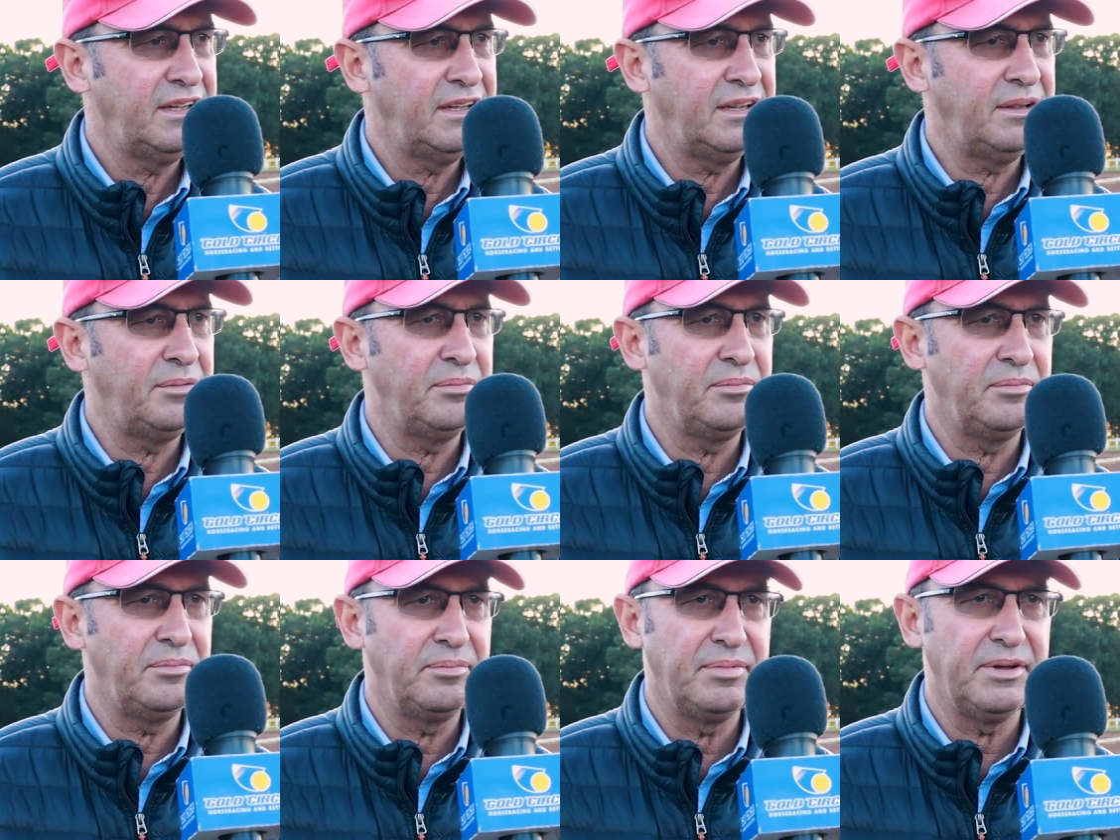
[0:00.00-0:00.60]

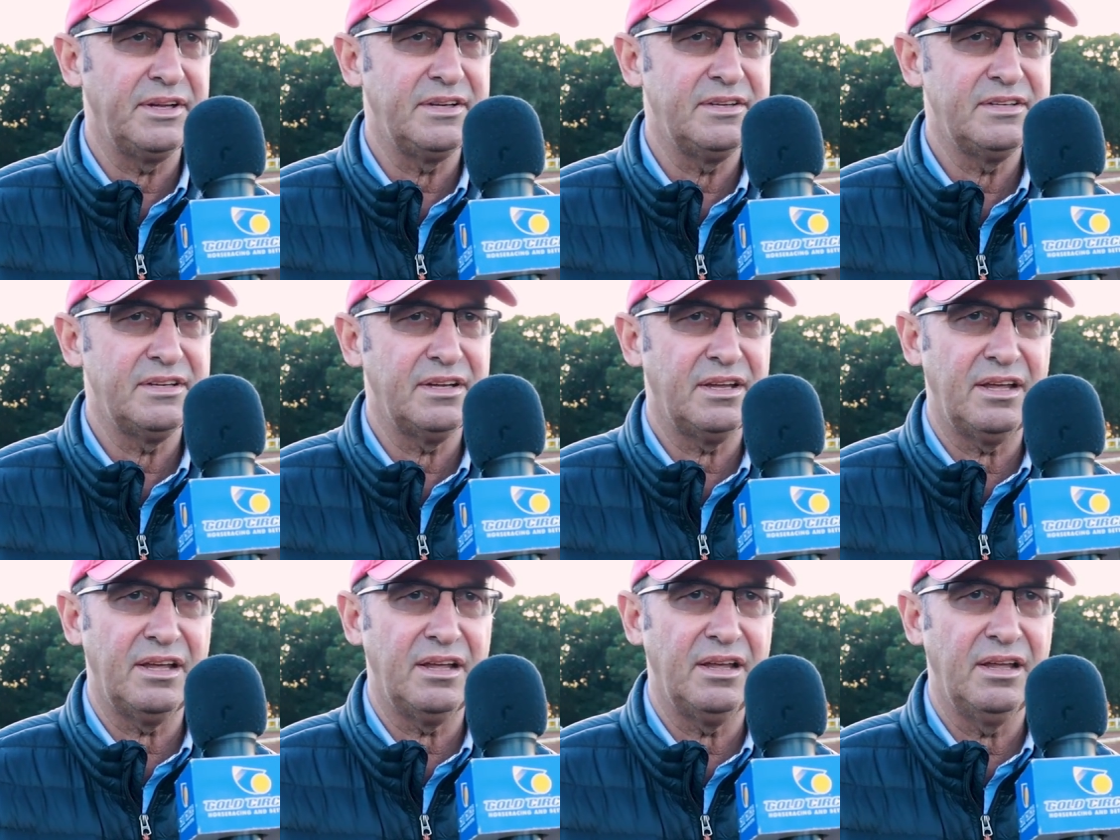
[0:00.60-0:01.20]
Um, but
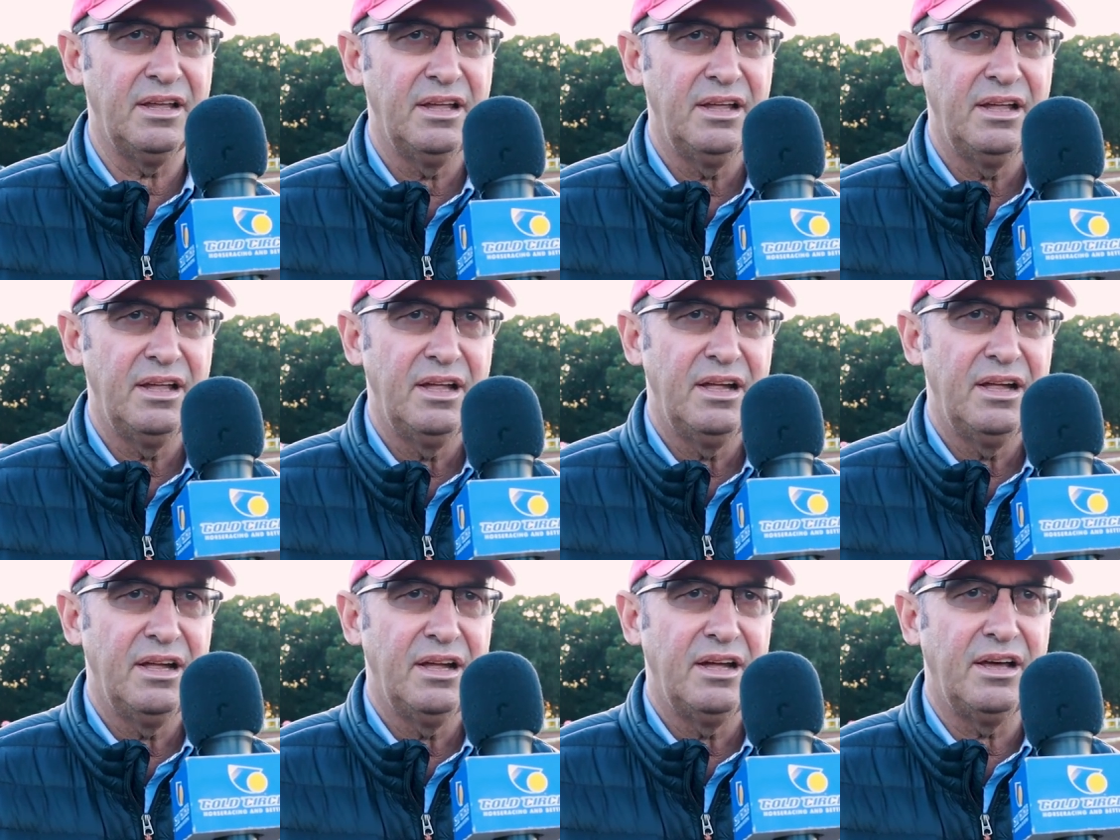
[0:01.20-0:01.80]
uh,
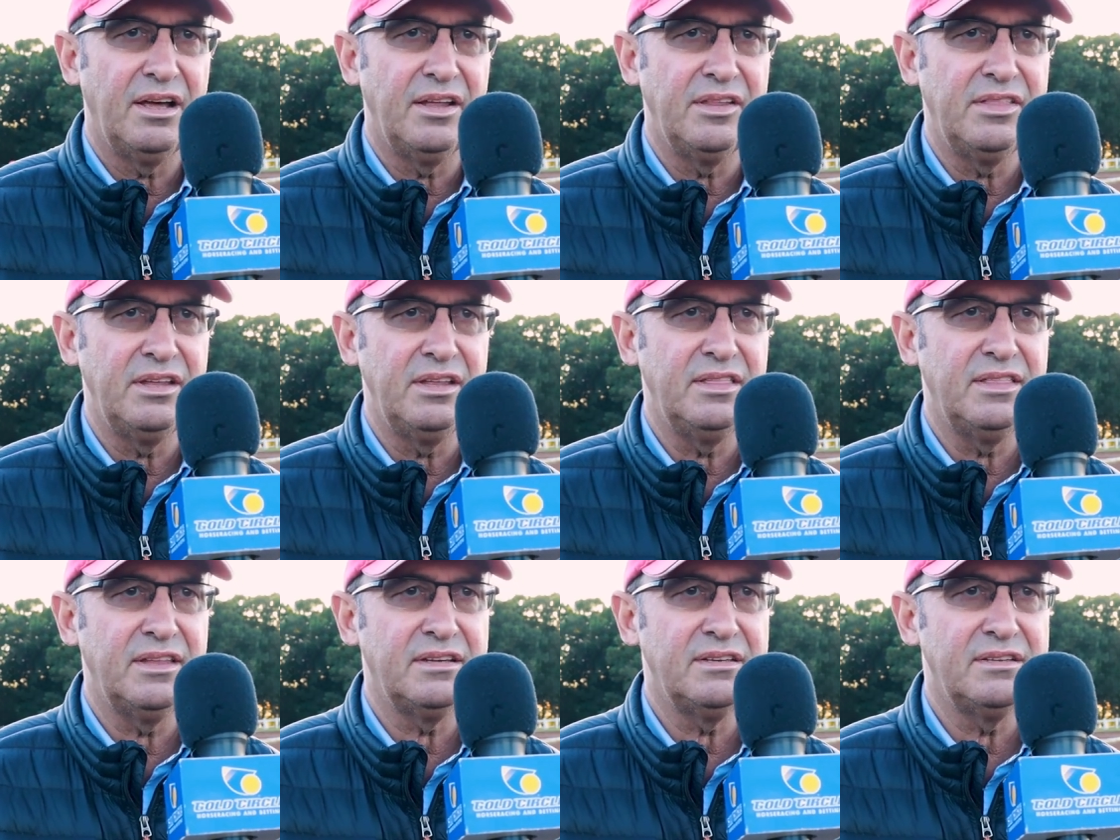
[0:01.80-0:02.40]
I
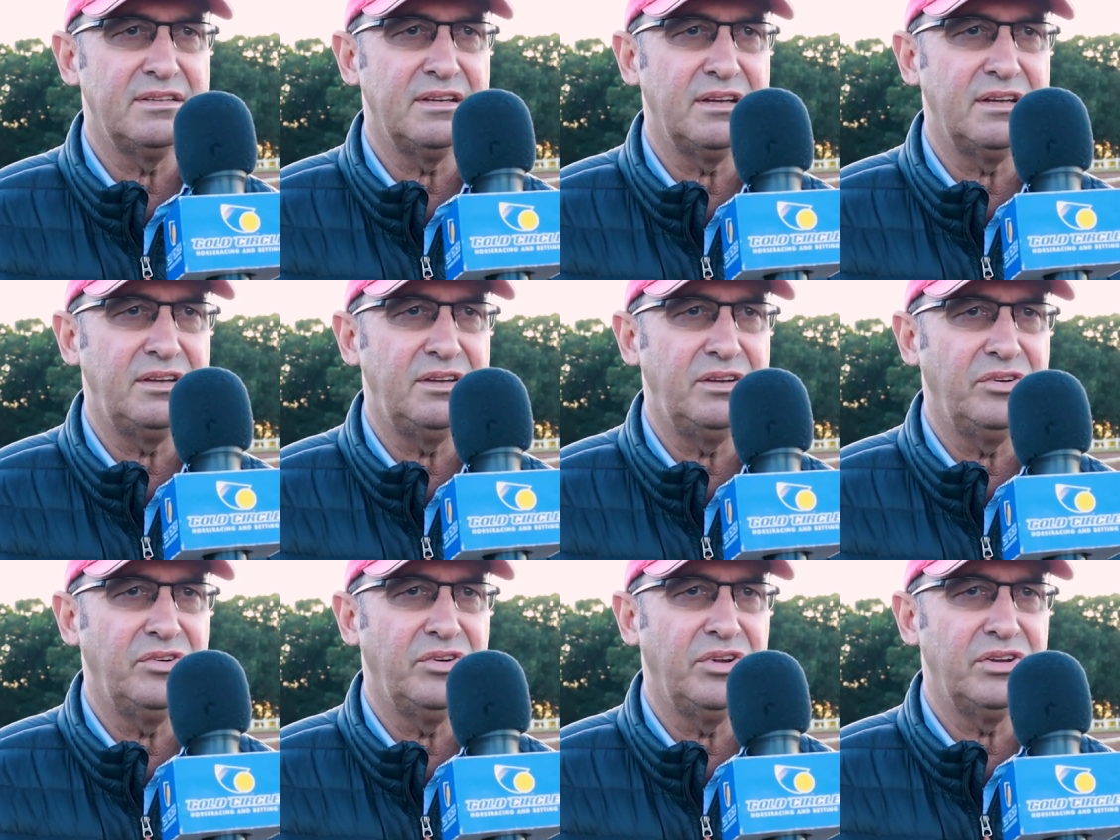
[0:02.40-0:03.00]
think that uh,
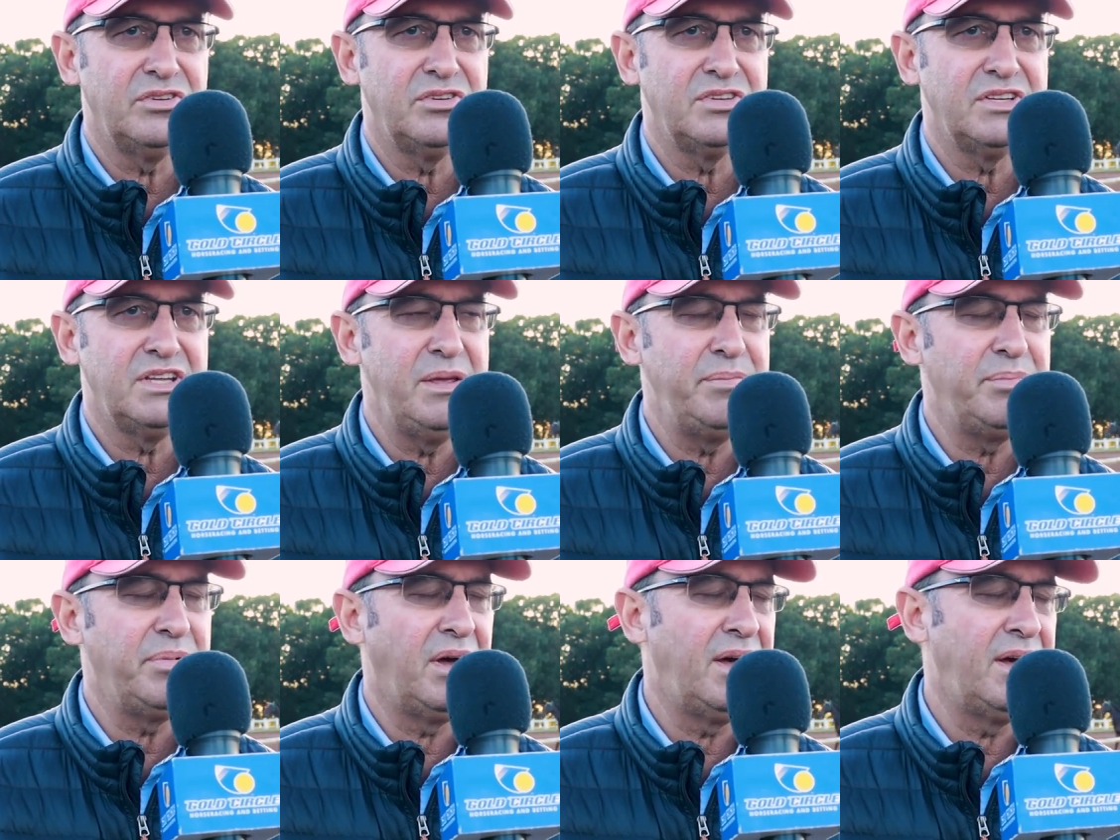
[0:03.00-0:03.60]
you've got to just
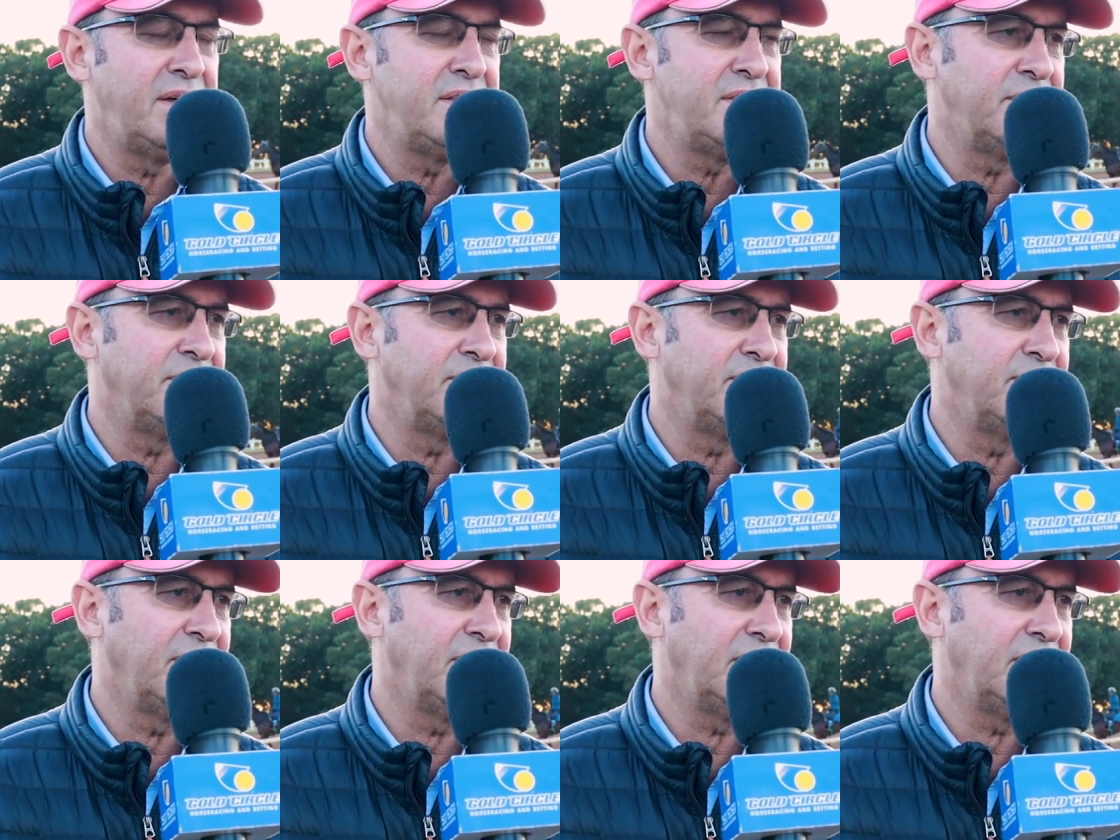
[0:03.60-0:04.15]
keep an eye on them.